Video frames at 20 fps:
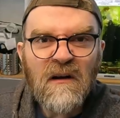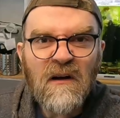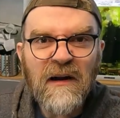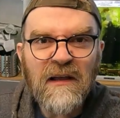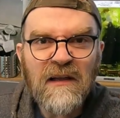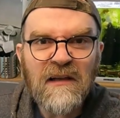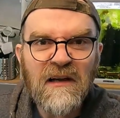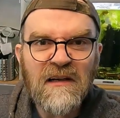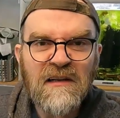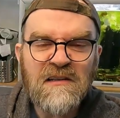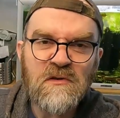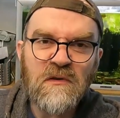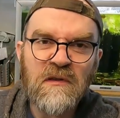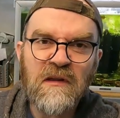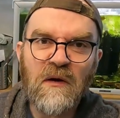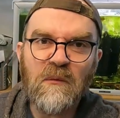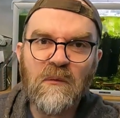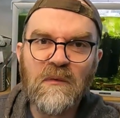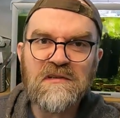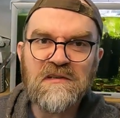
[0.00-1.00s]
Alright guys, so
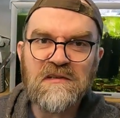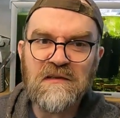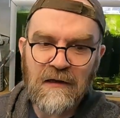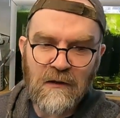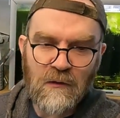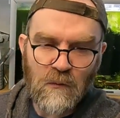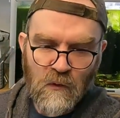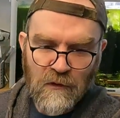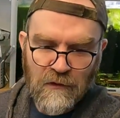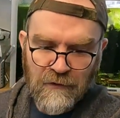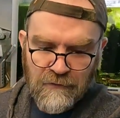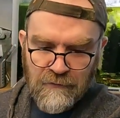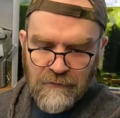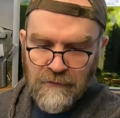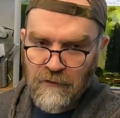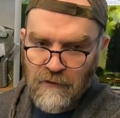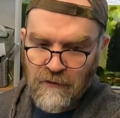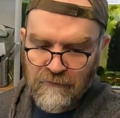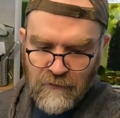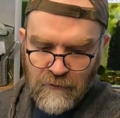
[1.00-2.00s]
that was day one
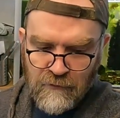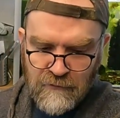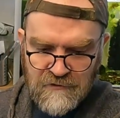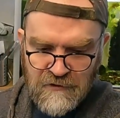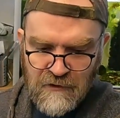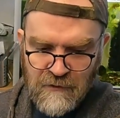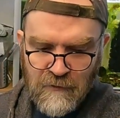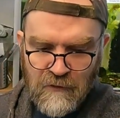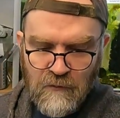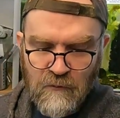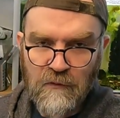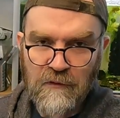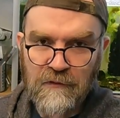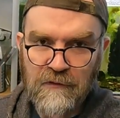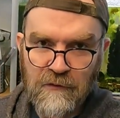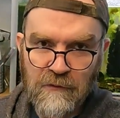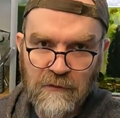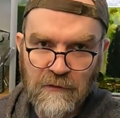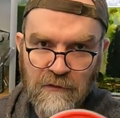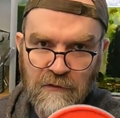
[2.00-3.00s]
of our treatment with
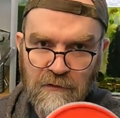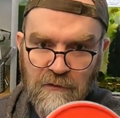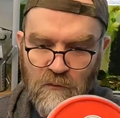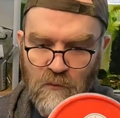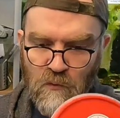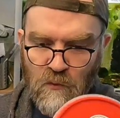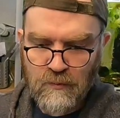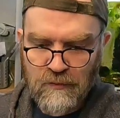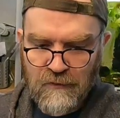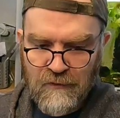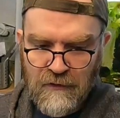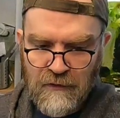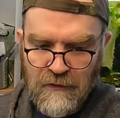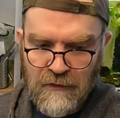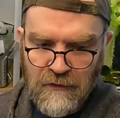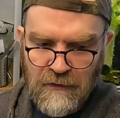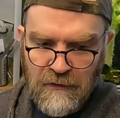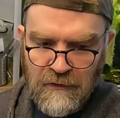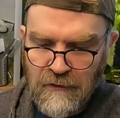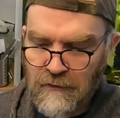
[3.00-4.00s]
our no
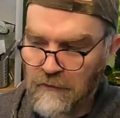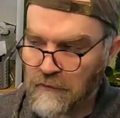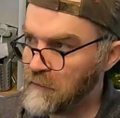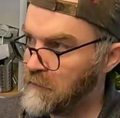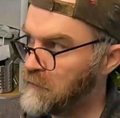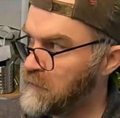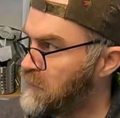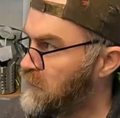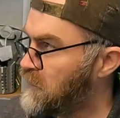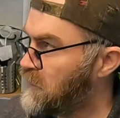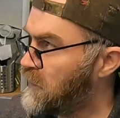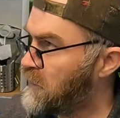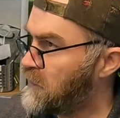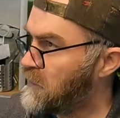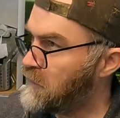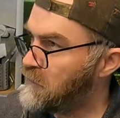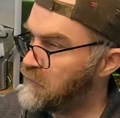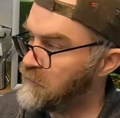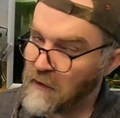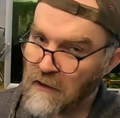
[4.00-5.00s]
planaria here.
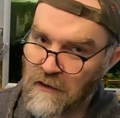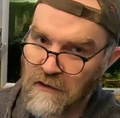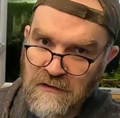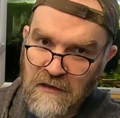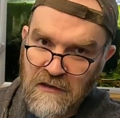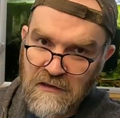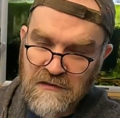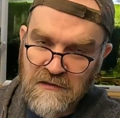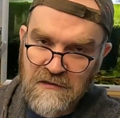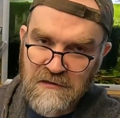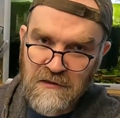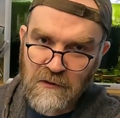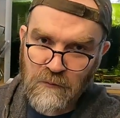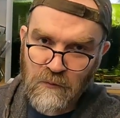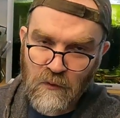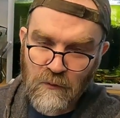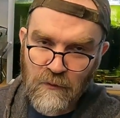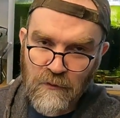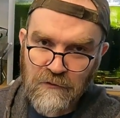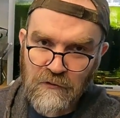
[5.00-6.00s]
And as I said,
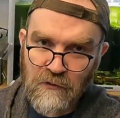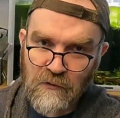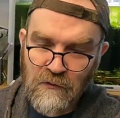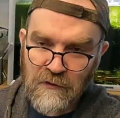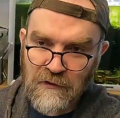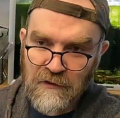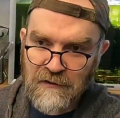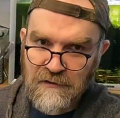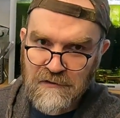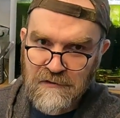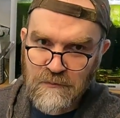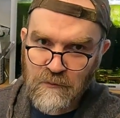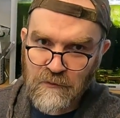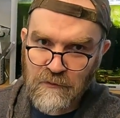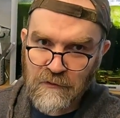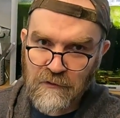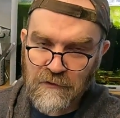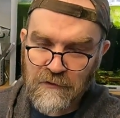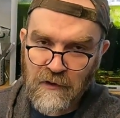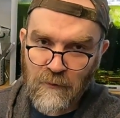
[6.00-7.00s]
what we'll do is
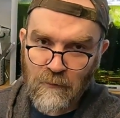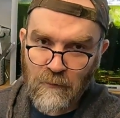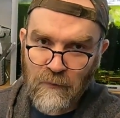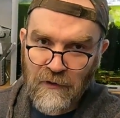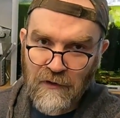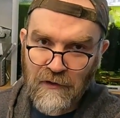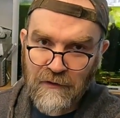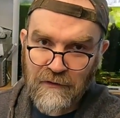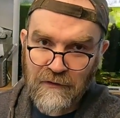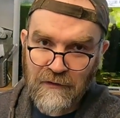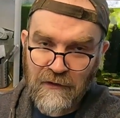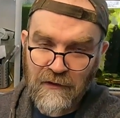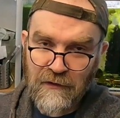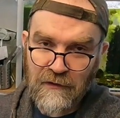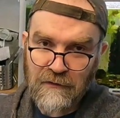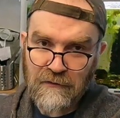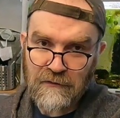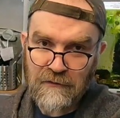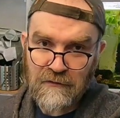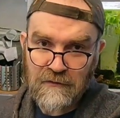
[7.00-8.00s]
we'll come back
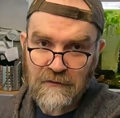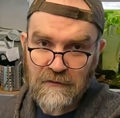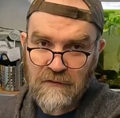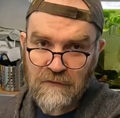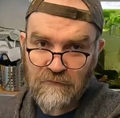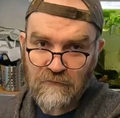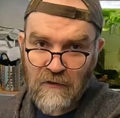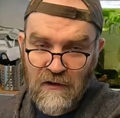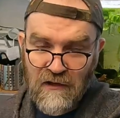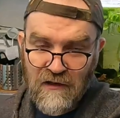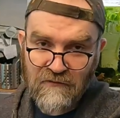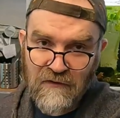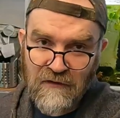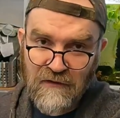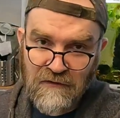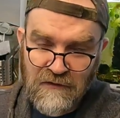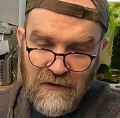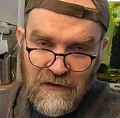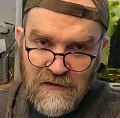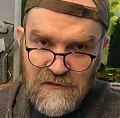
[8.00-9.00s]
in the
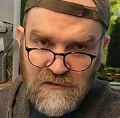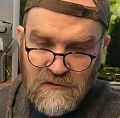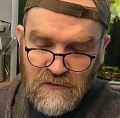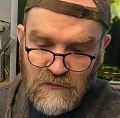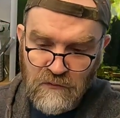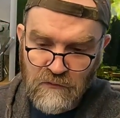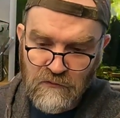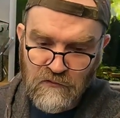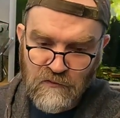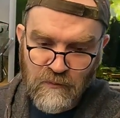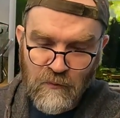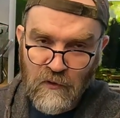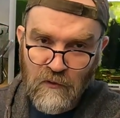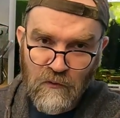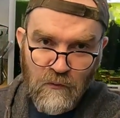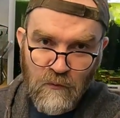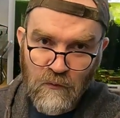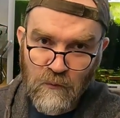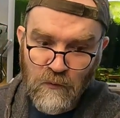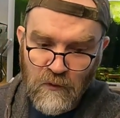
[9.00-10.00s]
relevant days. So
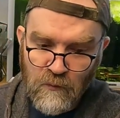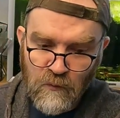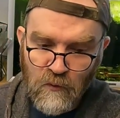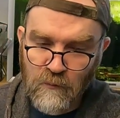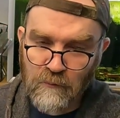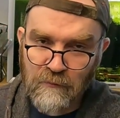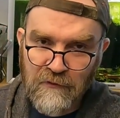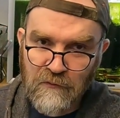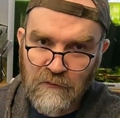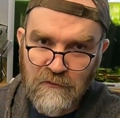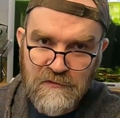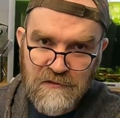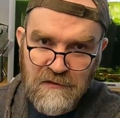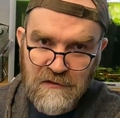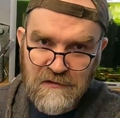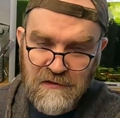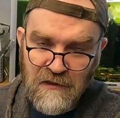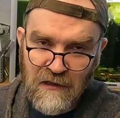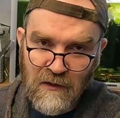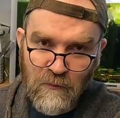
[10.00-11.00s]
tomorrow we won't be dosing
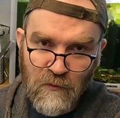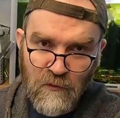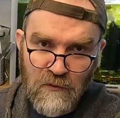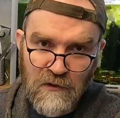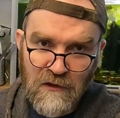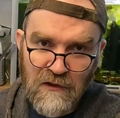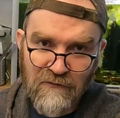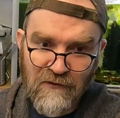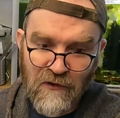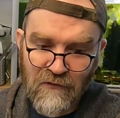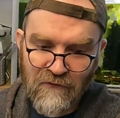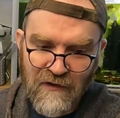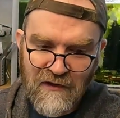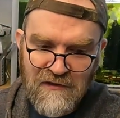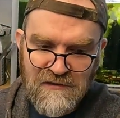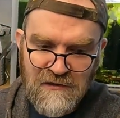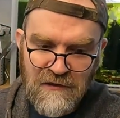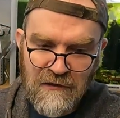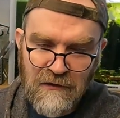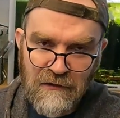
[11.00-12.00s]
this again. We're going to give it a
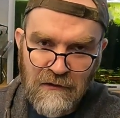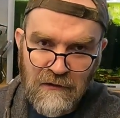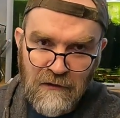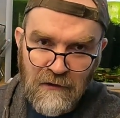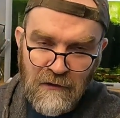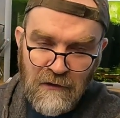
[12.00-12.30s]
rest day.